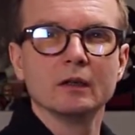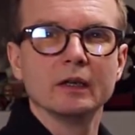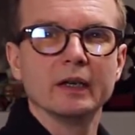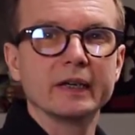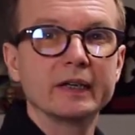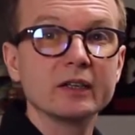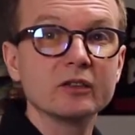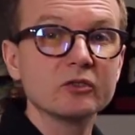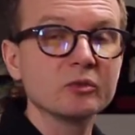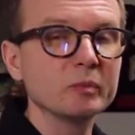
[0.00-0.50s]

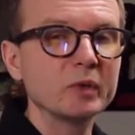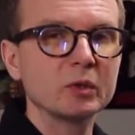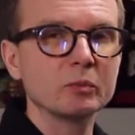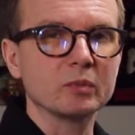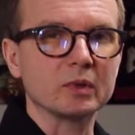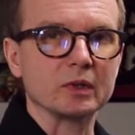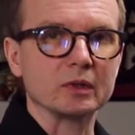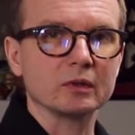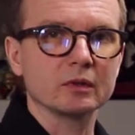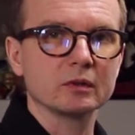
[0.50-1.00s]
Again,
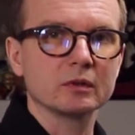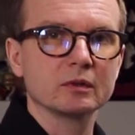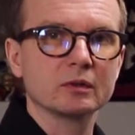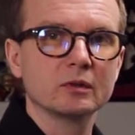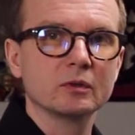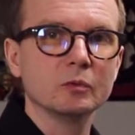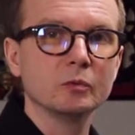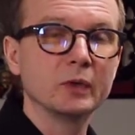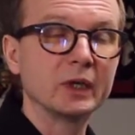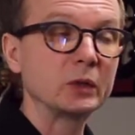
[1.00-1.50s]
remember,
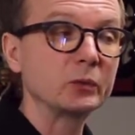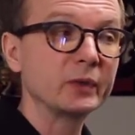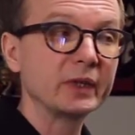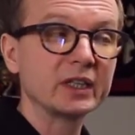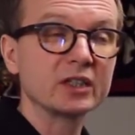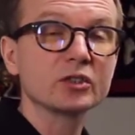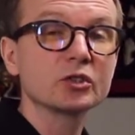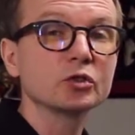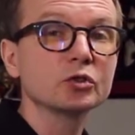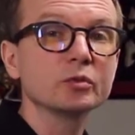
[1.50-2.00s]
when we
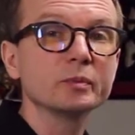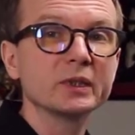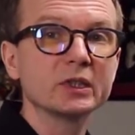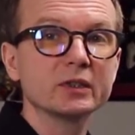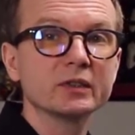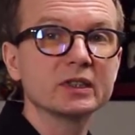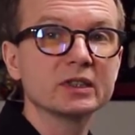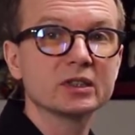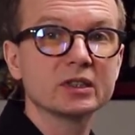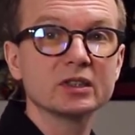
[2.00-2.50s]
assume
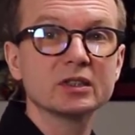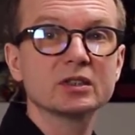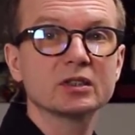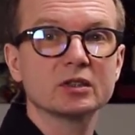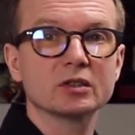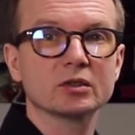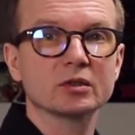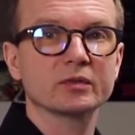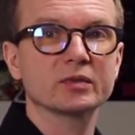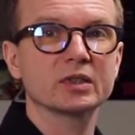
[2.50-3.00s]
an
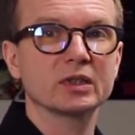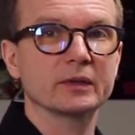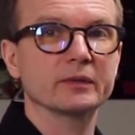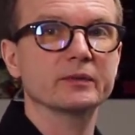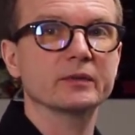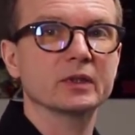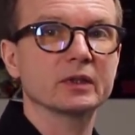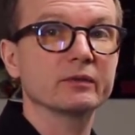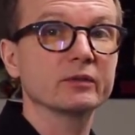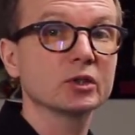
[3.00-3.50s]
existence of
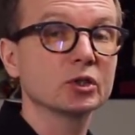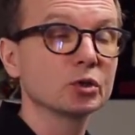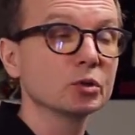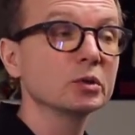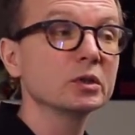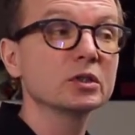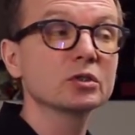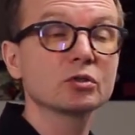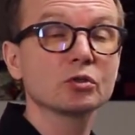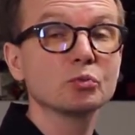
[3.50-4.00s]
something, we're
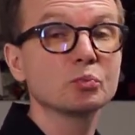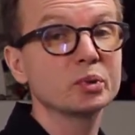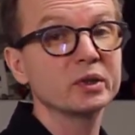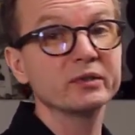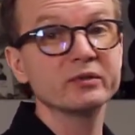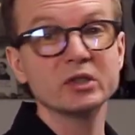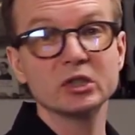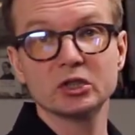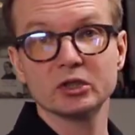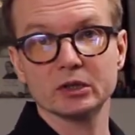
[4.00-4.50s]
doing so
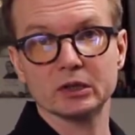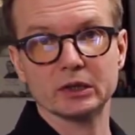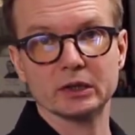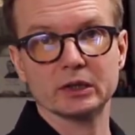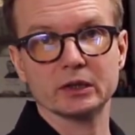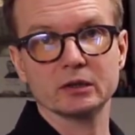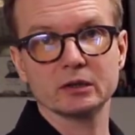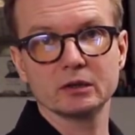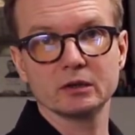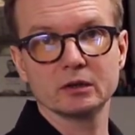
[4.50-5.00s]
provisionally.